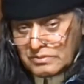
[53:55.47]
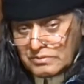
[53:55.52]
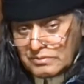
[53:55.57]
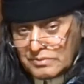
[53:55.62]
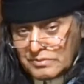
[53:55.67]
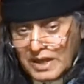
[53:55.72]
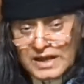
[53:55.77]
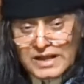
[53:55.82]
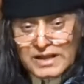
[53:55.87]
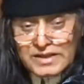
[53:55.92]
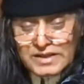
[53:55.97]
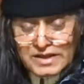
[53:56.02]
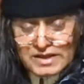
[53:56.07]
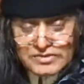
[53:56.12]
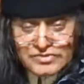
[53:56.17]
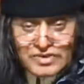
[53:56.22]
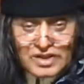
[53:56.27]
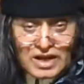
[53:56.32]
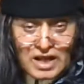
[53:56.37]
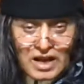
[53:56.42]
many
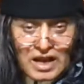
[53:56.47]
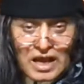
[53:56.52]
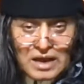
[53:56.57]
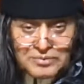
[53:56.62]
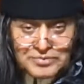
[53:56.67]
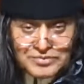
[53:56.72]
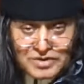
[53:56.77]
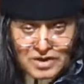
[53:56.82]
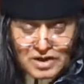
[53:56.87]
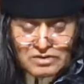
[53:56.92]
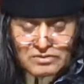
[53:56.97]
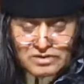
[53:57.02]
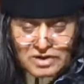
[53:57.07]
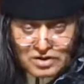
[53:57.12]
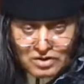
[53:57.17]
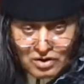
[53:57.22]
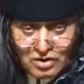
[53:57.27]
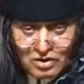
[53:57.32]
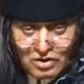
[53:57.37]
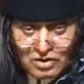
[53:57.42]
things that are absolutely
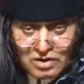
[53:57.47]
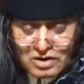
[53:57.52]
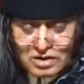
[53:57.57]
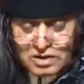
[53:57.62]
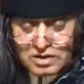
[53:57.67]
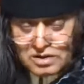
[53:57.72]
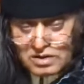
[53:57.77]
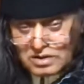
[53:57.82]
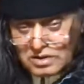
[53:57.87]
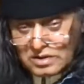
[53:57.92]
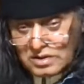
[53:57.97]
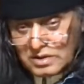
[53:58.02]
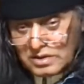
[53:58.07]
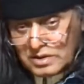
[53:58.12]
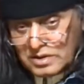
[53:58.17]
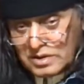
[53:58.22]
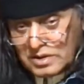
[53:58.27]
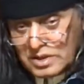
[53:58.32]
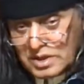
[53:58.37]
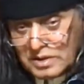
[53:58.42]
wrong
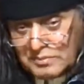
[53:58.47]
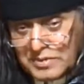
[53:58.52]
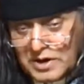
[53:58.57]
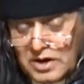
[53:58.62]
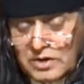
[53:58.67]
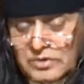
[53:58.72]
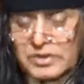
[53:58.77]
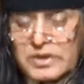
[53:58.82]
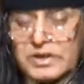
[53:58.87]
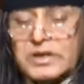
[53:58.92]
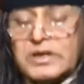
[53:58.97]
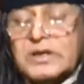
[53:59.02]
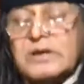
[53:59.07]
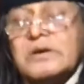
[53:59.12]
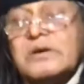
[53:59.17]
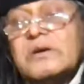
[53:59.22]
about the